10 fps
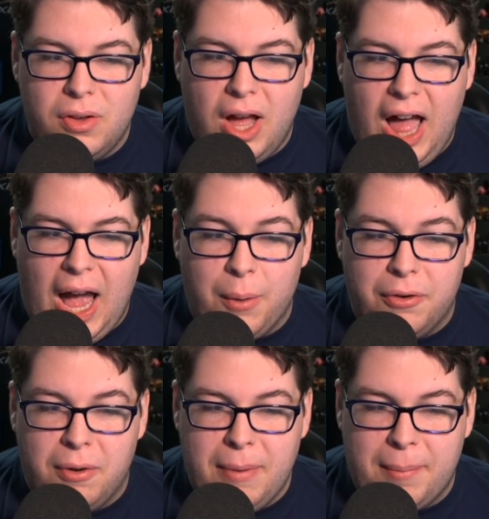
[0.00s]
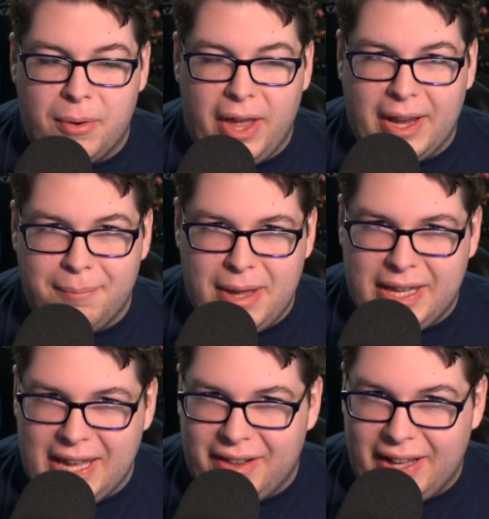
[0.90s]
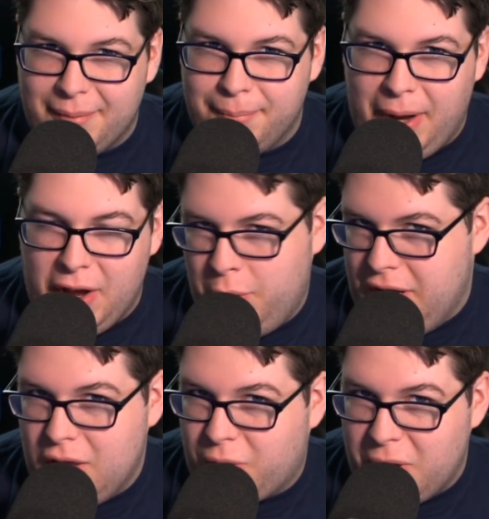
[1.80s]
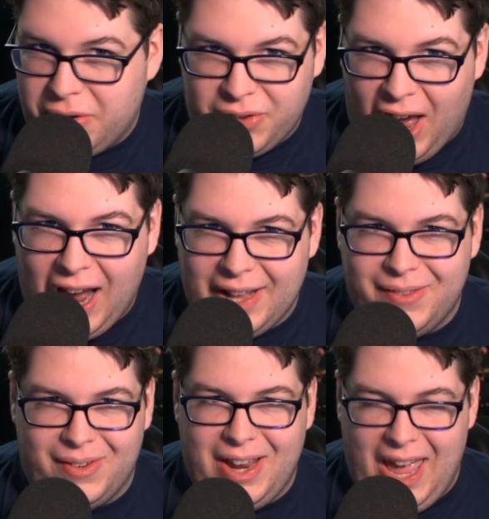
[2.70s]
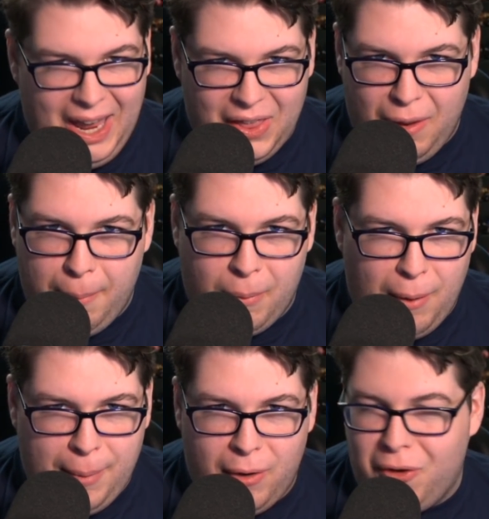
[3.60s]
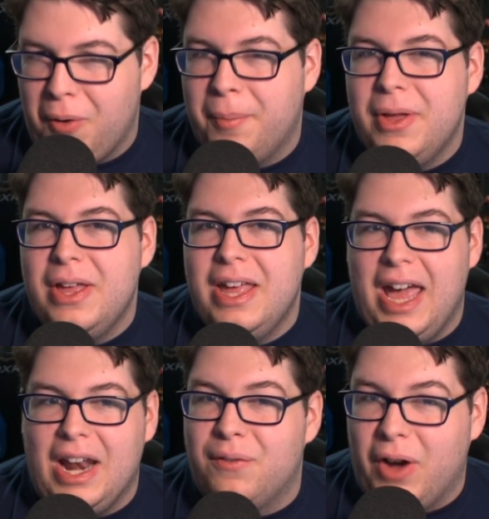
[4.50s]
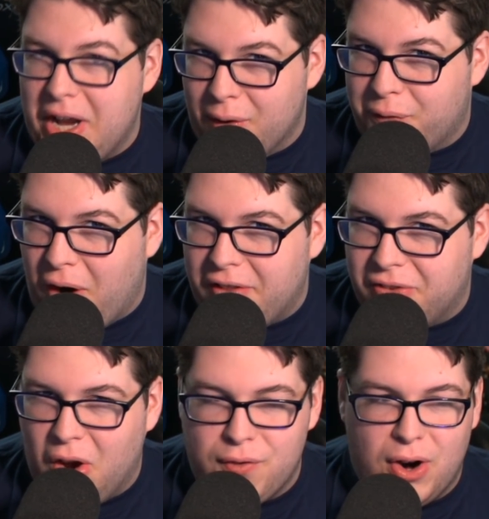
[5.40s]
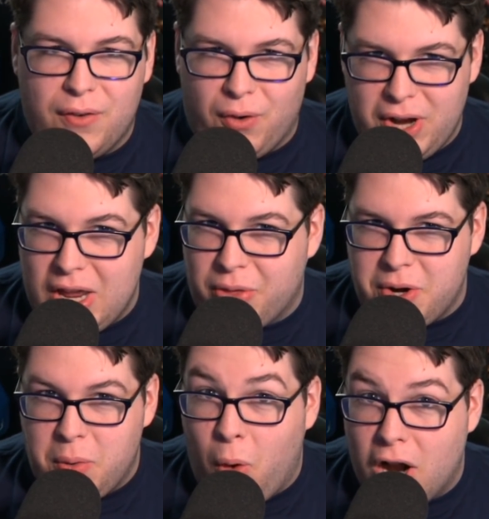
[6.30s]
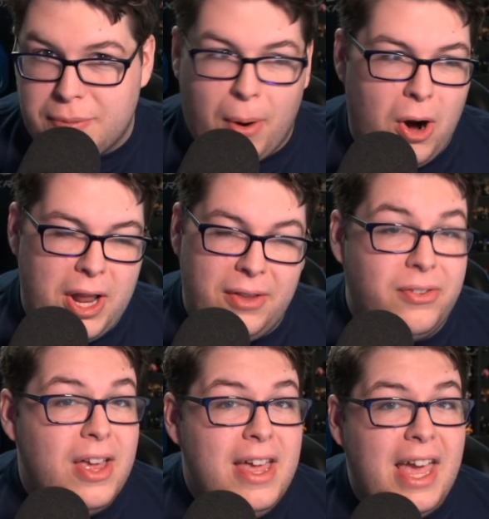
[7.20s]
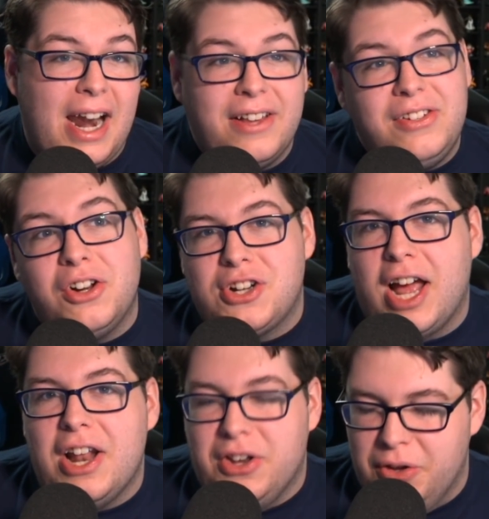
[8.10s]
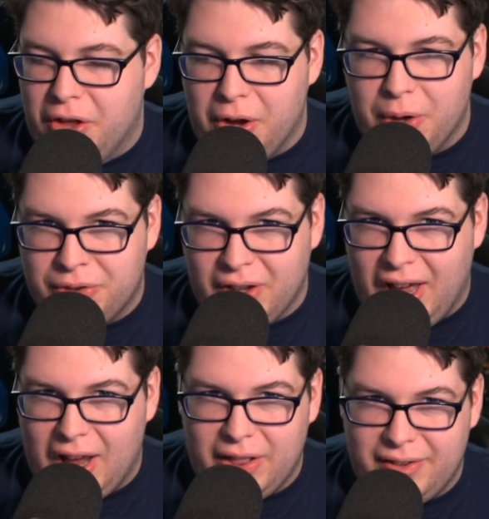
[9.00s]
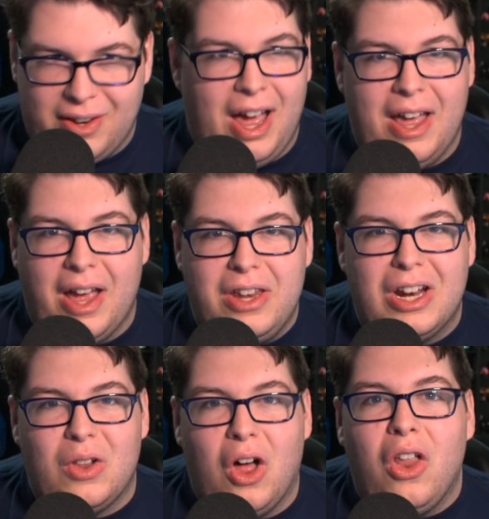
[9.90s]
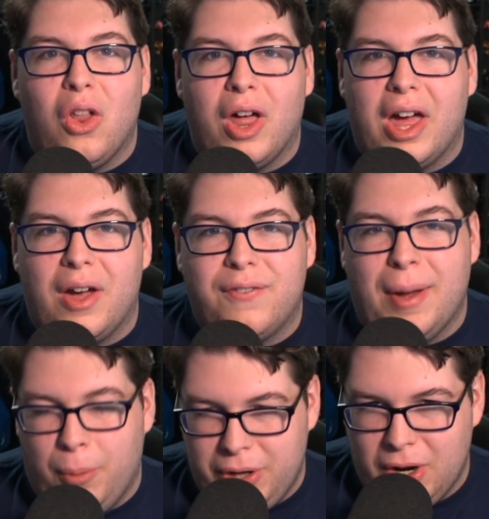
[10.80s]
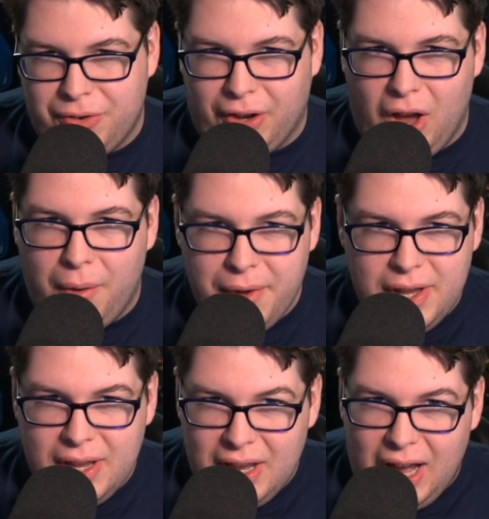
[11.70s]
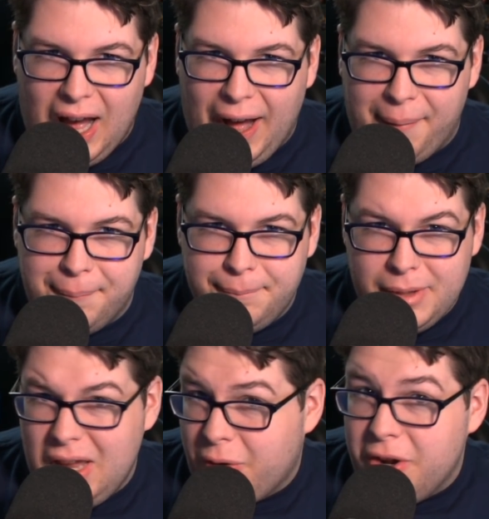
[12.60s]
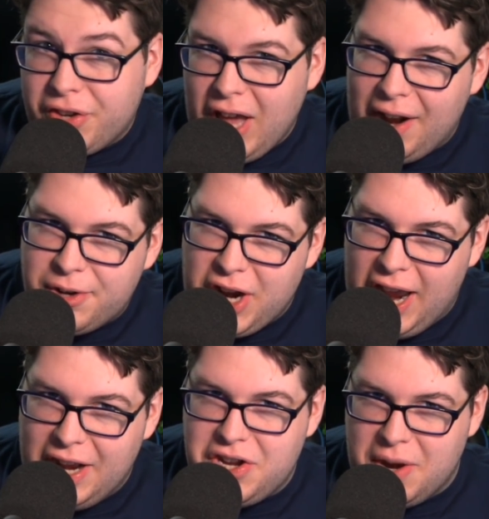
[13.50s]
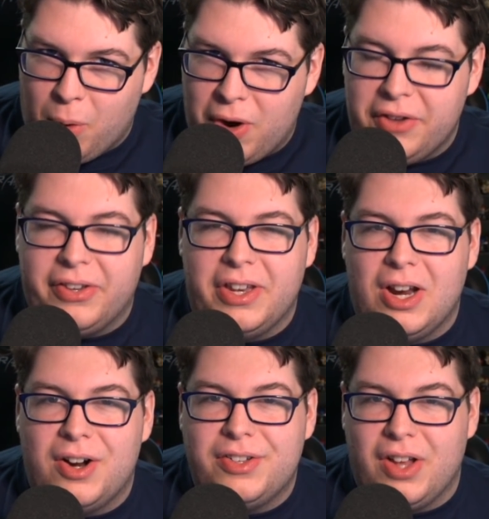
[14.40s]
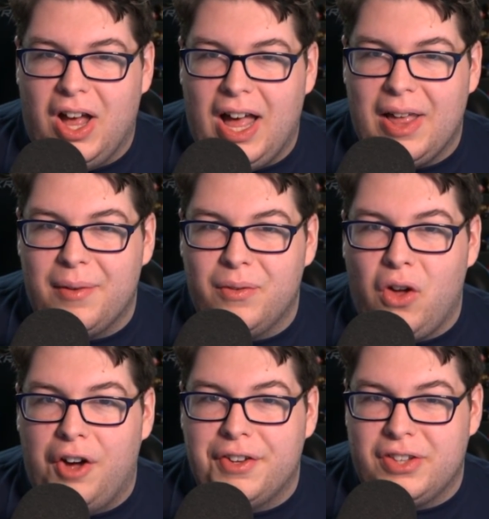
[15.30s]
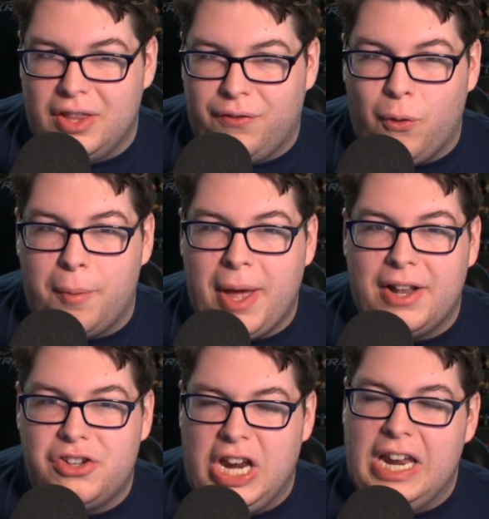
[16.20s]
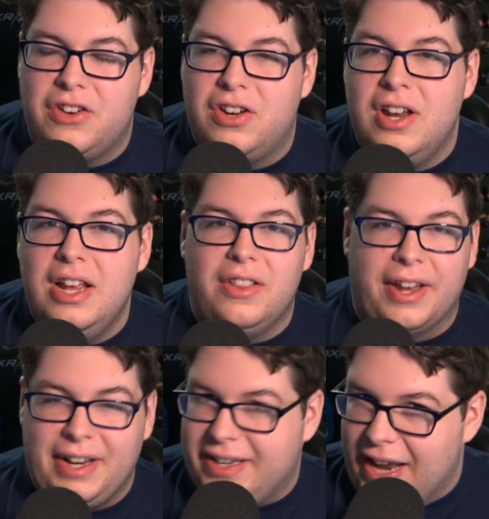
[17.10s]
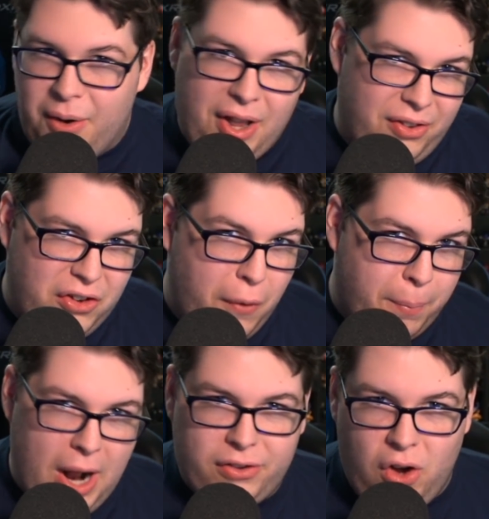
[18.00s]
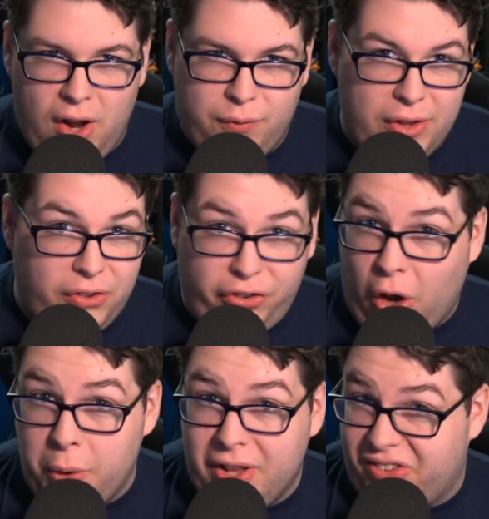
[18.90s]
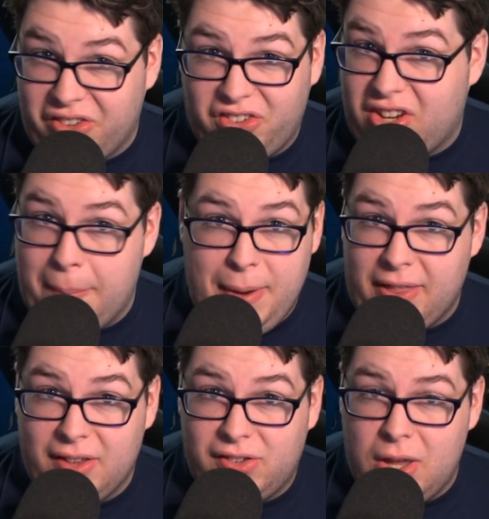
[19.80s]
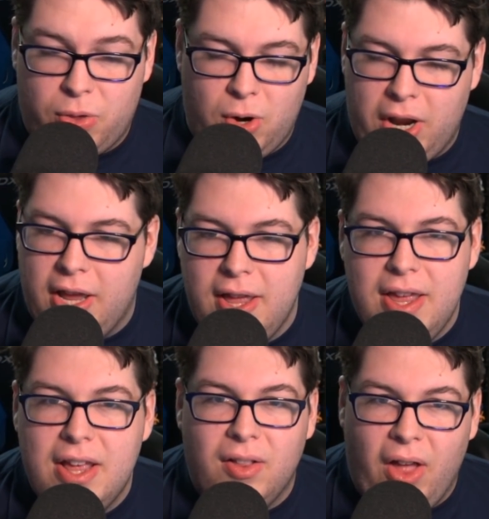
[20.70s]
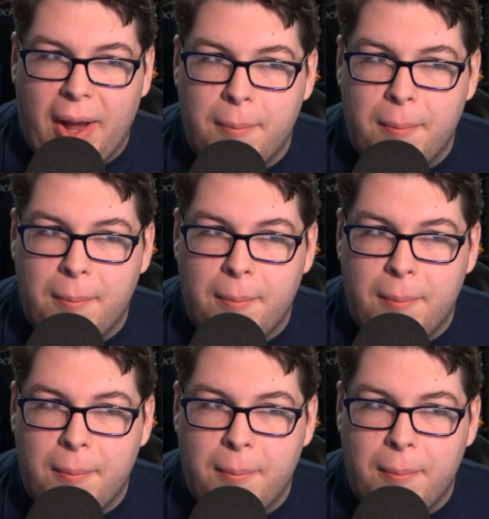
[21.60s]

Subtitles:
remember like making like my own E3 signs and hanging them around my room and inviting friends over for E3 watch parties. And I still try to do those. At least I did a couple of years ago. E3's kind of changed in more recent years. Obviously the format has changed. Like Nintendo doesn't do a press conference. Sony's just skipping this E3. Like